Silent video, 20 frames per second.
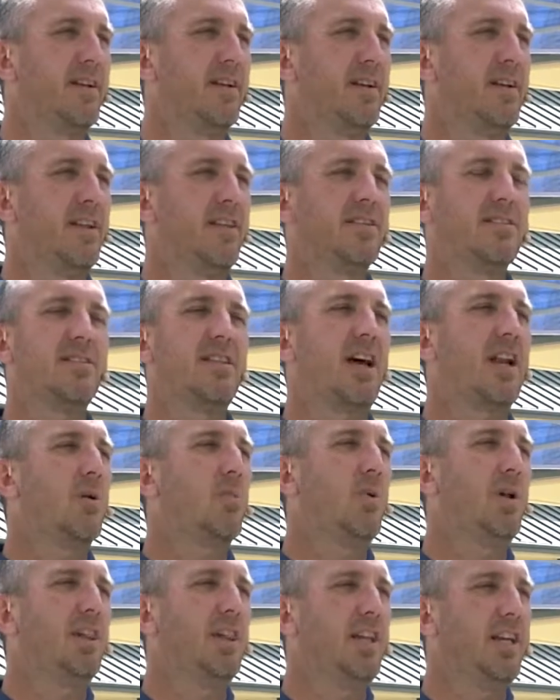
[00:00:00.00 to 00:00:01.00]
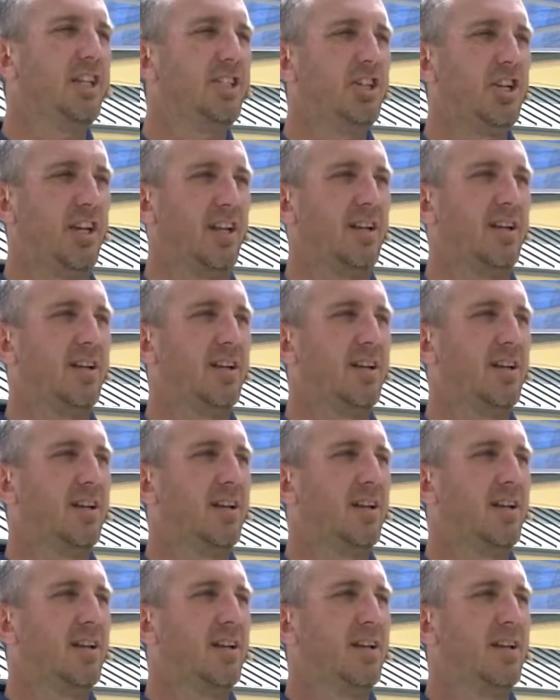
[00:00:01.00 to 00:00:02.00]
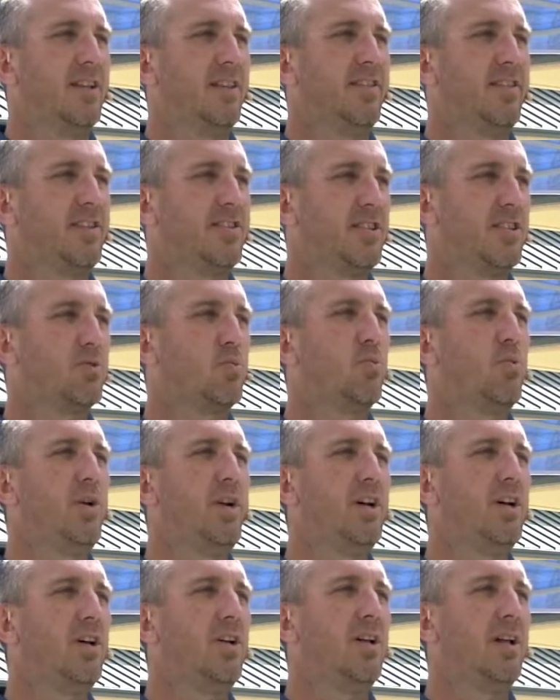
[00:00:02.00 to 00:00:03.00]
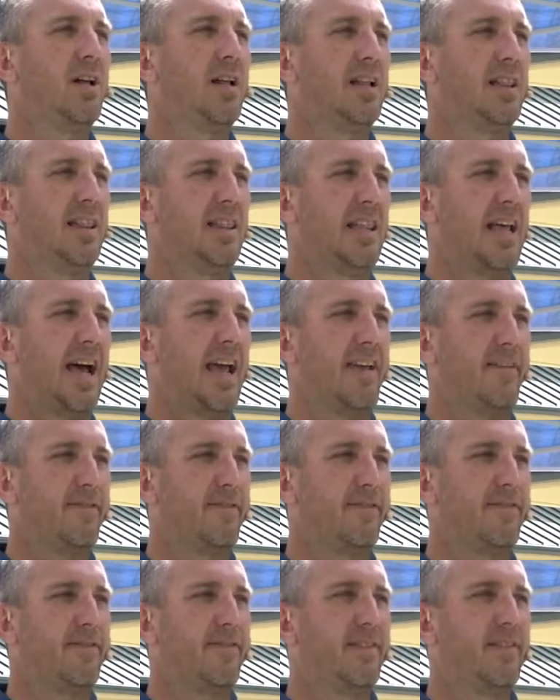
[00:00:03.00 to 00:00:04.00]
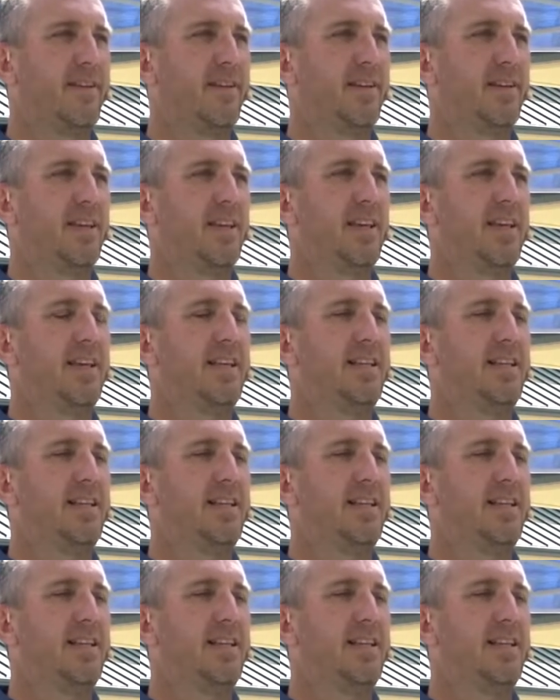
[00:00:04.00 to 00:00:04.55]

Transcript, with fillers: This is not a religion. This is real life. He's